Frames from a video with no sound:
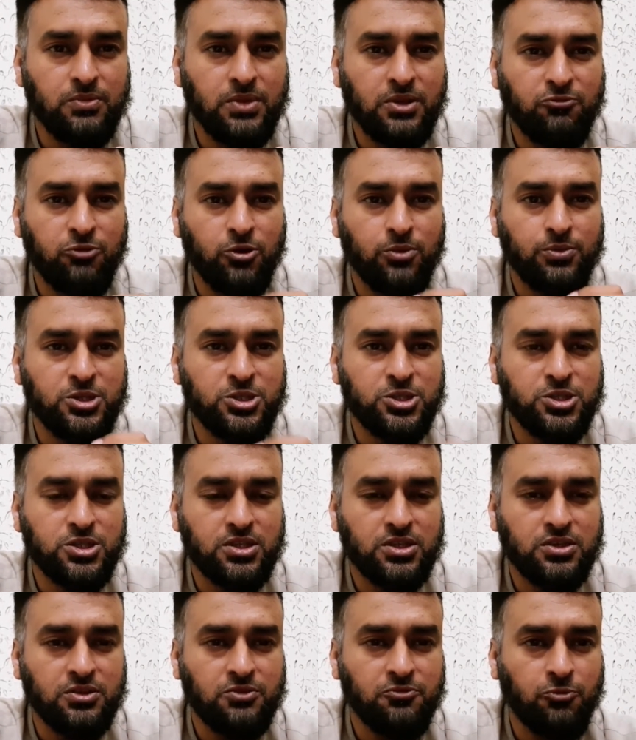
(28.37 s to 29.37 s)

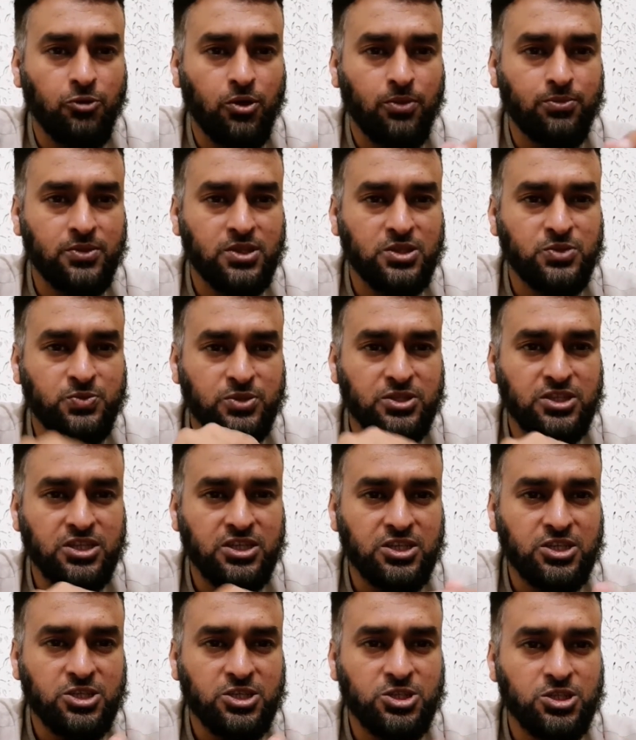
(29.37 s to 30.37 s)
information from this
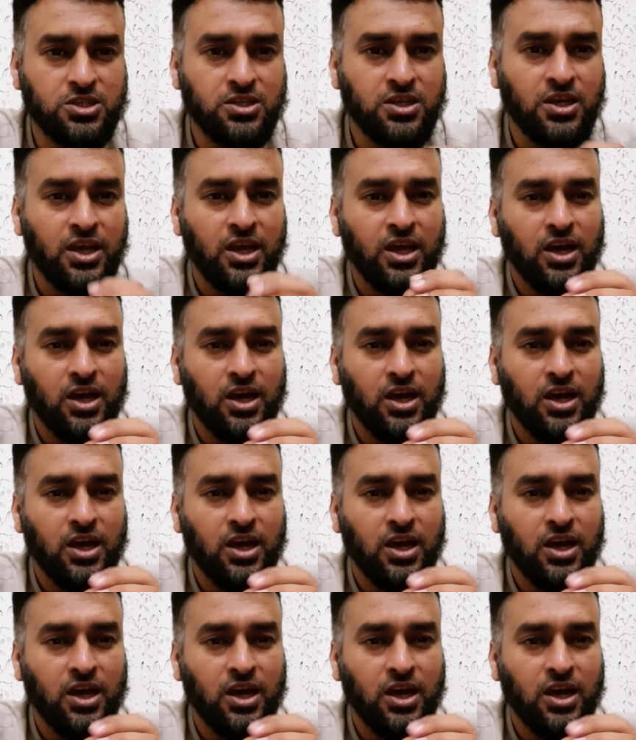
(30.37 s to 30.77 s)
presentation,